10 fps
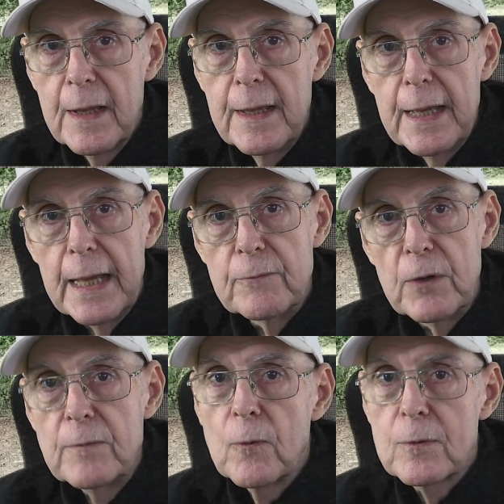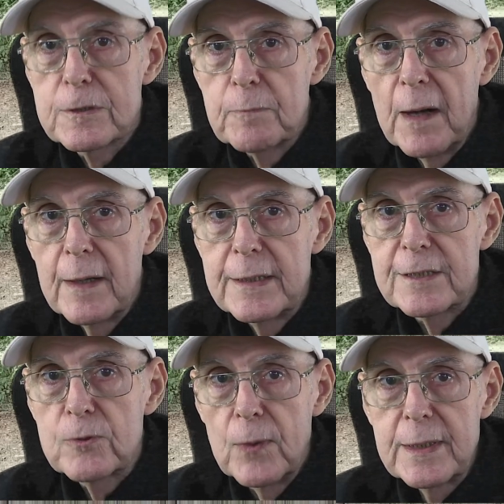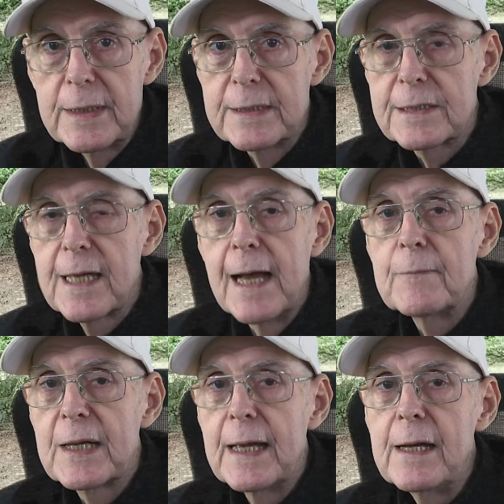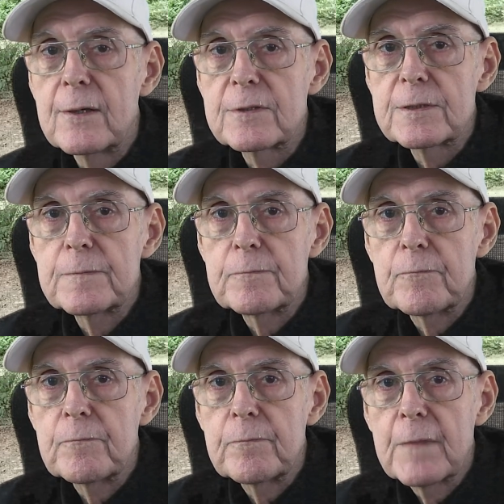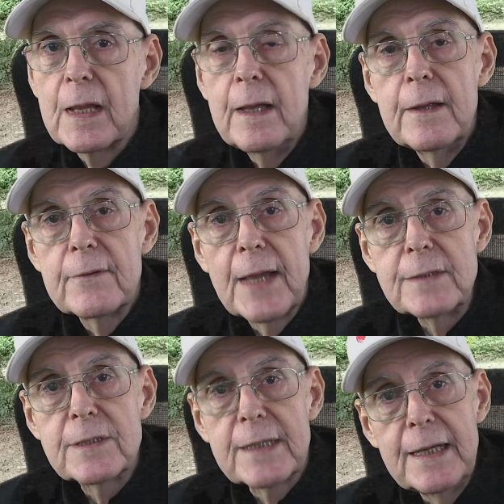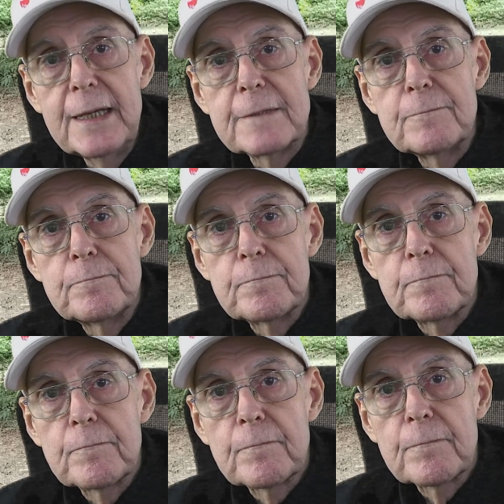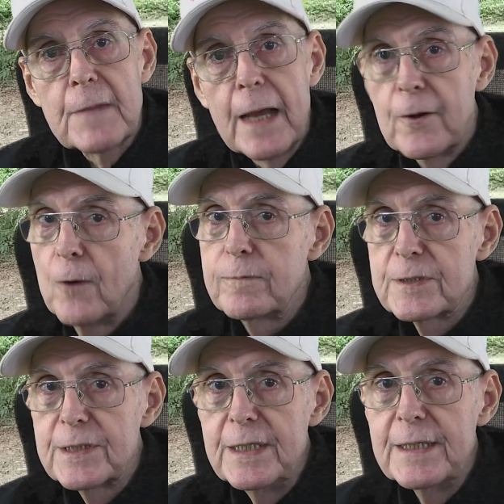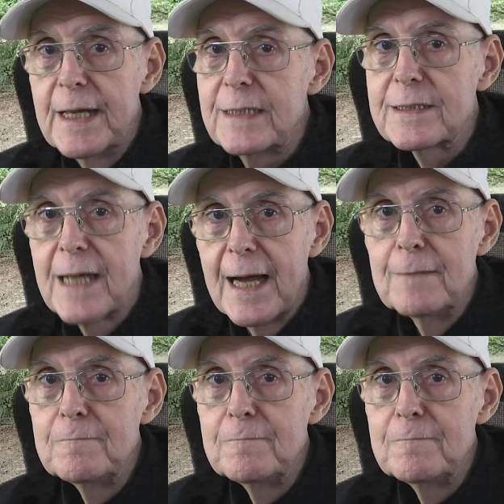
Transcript: and we will respond as quickly as time allows. Thanks again, and hope to see you next time.